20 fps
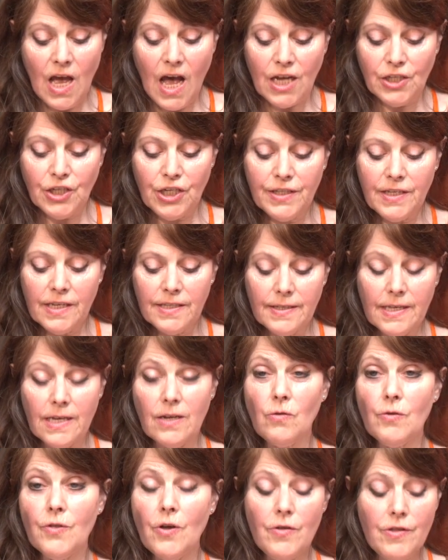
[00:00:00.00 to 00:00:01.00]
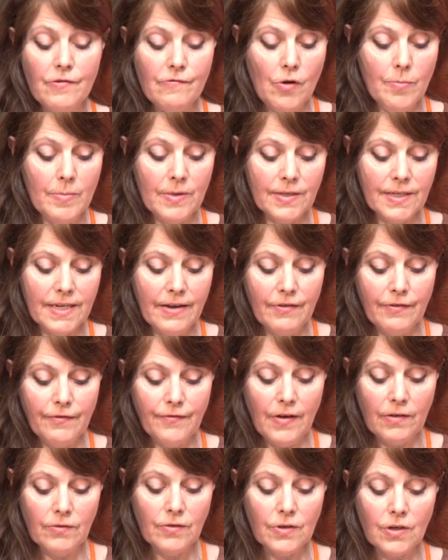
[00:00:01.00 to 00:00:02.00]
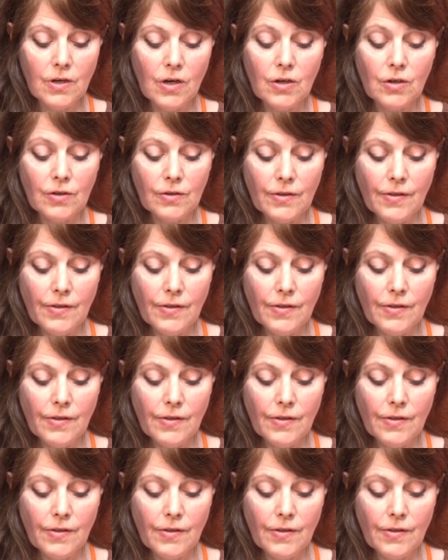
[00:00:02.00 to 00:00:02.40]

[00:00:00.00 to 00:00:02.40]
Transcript: And she says that although the Romans never found a